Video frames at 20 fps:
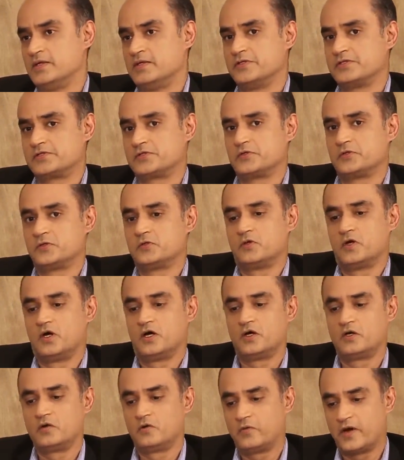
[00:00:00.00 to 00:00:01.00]

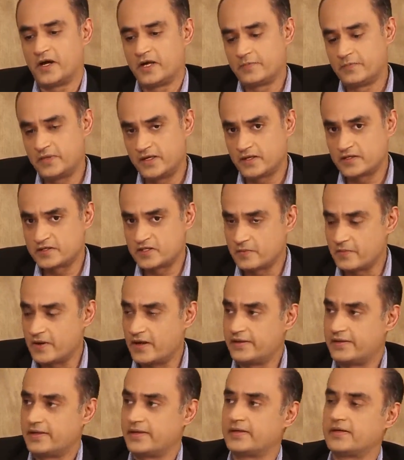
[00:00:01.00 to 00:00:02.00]
So while being a
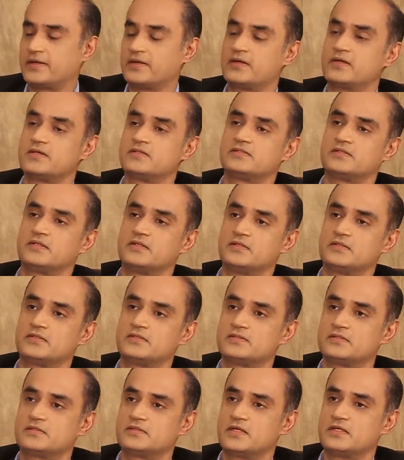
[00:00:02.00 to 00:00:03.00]
thematic,
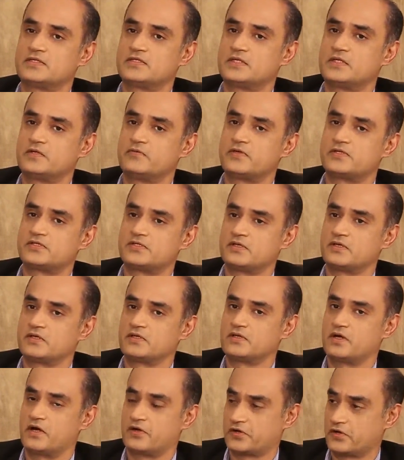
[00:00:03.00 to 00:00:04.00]
since it's
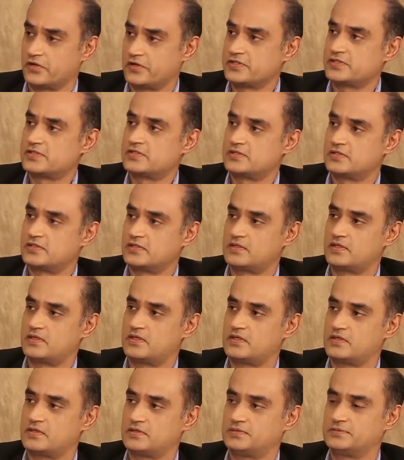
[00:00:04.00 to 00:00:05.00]
investing across
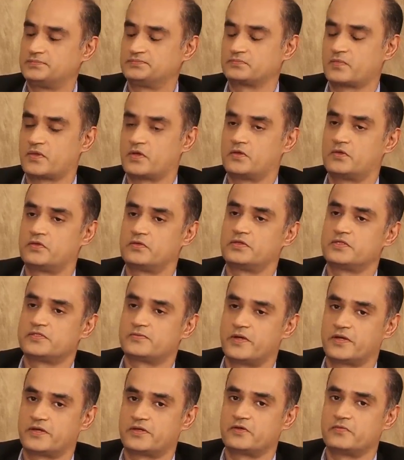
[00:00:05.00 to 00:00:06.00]
the
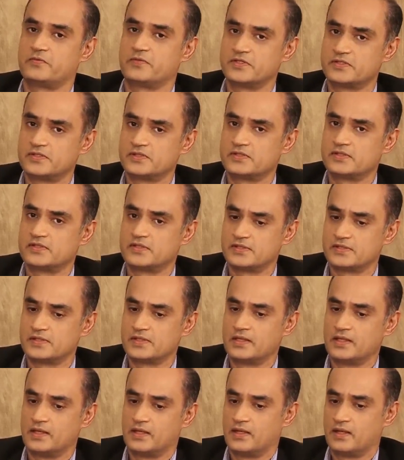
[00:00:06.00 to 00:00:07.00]
spectrum of businesses,
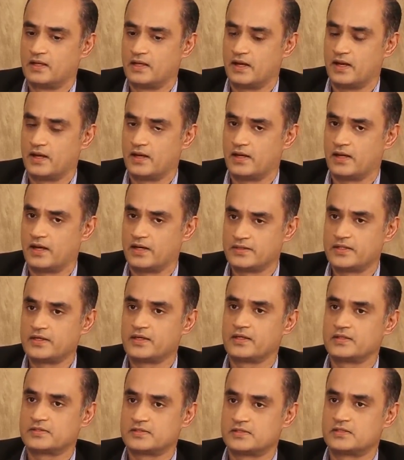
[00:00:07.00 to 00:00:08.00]
I
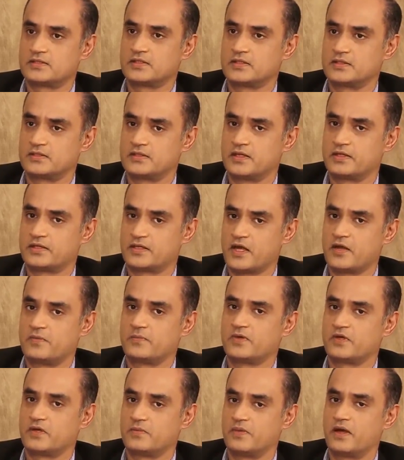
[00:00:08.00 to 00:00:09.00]
think it can
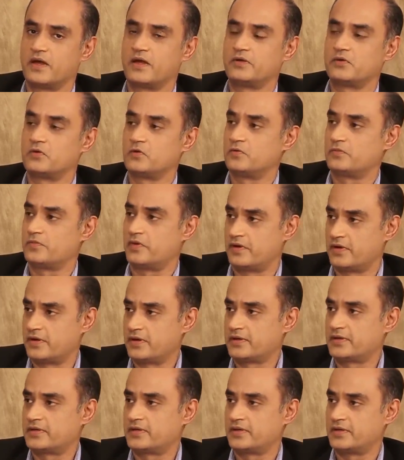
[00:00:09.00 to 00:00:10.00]
be a buy and hold
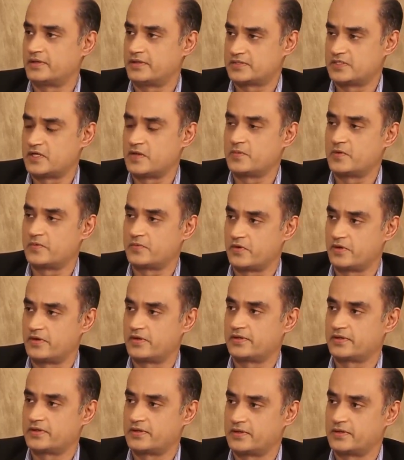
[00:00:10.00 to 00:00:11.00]
product and an SIP
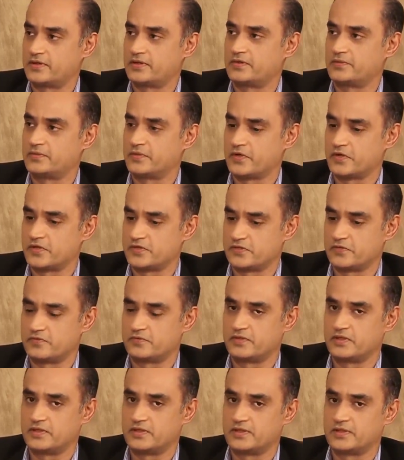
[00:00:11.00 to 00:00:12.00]
product because of
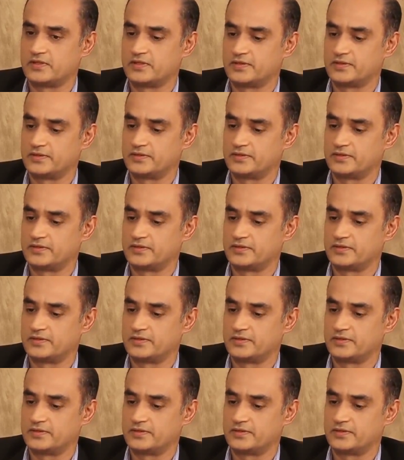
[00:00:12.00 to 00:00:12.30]
the